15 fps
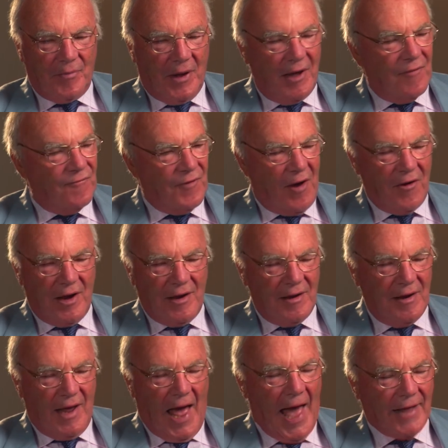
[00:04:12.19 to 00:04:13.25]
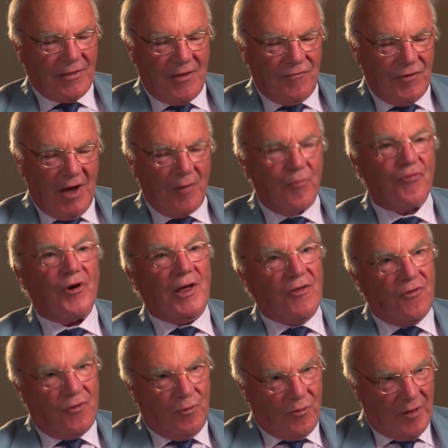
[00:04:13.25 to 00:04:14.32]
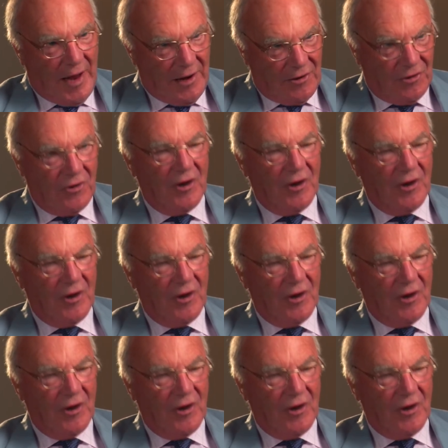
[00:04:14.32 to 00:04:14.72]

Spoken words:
a very active young priest who was later